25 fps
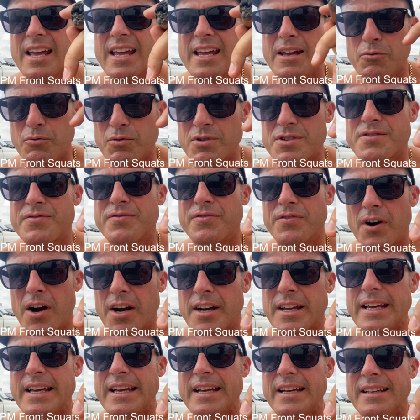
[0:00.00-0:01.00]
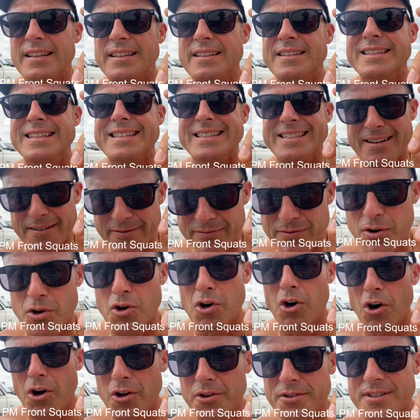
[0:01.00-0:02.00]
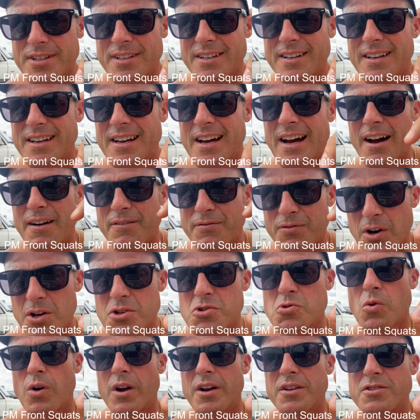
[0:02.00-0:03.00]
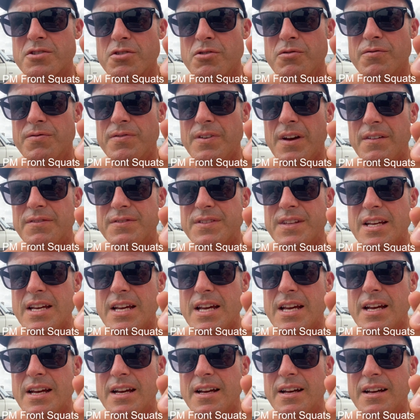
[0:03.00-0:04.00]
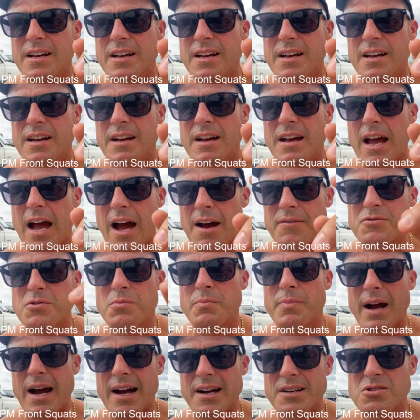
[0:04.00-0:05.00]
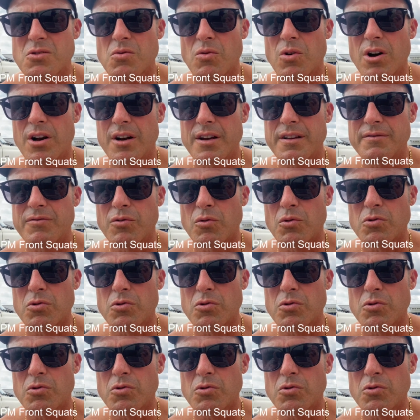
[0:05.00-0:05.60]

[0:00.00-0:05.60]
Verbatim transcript: It was fucking difficult. Front squatted 250 after back squatting